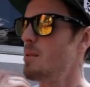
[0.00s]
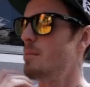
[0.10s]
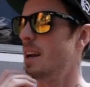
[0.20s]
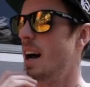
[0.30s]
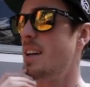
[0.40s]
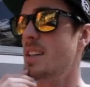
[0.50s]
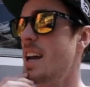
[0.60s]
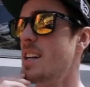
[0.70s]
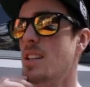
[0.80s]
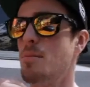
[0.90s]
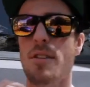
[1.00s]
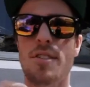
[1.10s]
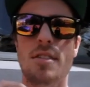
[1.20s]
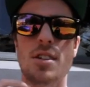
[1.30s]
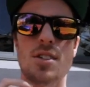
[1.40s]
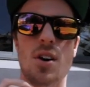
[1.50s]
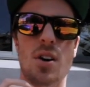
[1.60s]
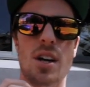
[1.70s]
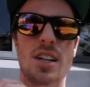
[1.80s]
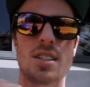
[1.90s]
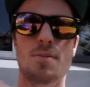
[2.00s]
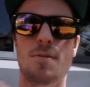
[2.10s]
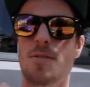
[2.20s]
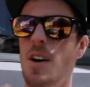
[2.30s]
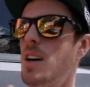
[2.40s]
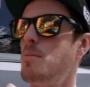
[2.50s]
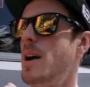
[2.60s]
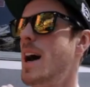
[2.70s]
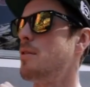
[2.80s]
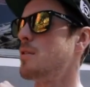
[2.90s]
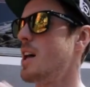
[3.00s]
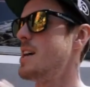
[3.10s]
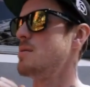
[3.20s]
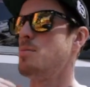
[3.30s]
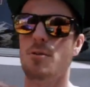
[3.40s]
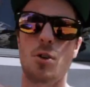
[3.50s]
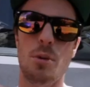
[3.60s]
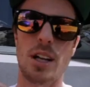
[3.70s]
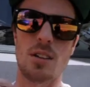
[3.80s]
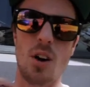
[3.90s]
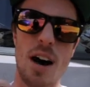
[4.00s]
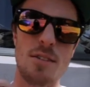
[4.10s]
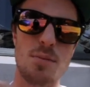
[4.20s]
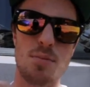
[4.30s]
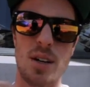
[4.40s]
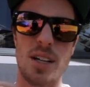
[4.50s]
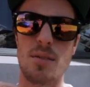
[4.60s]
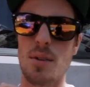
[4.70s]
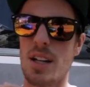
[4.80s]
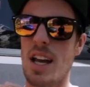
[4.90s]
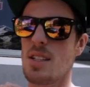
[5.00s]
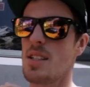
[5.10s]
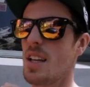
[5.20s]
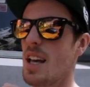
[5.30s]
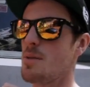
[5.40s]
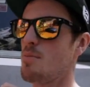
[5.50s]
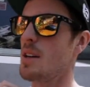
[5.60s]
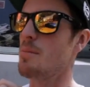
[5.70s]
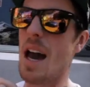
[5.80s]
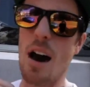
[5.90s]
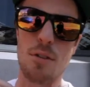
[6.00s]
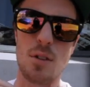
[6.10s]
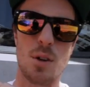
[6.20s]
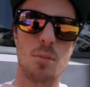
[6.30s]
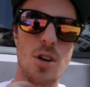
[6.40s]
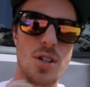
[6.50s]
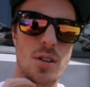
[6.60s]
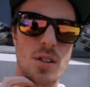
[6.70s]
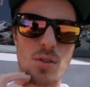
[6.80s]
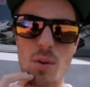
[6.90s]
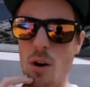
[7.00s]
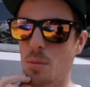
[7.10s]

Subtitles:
But easily my favourite song, and it's fucking powerful as, and performing it live is it gets pretty powerful and emotional as well.